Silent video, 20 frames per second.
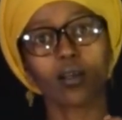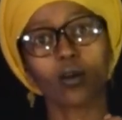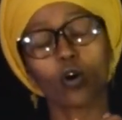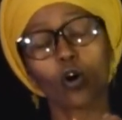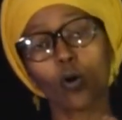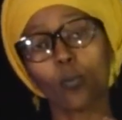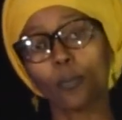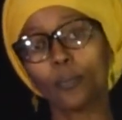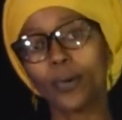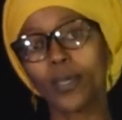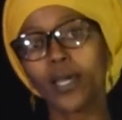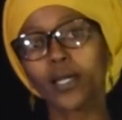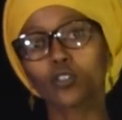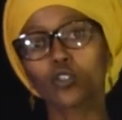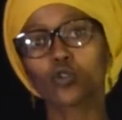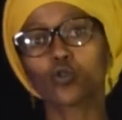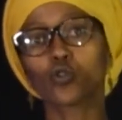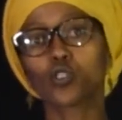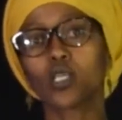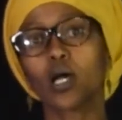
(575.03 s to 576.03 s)
compared
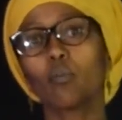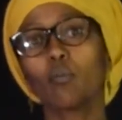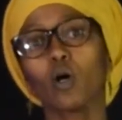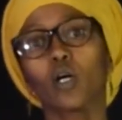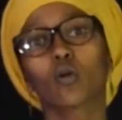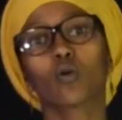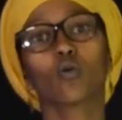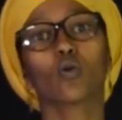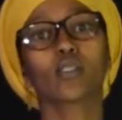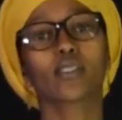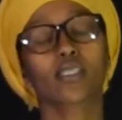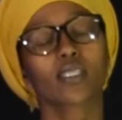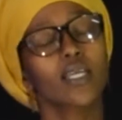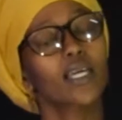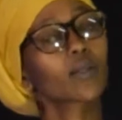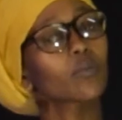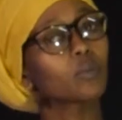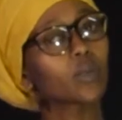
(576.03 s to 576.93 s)
to someone who will send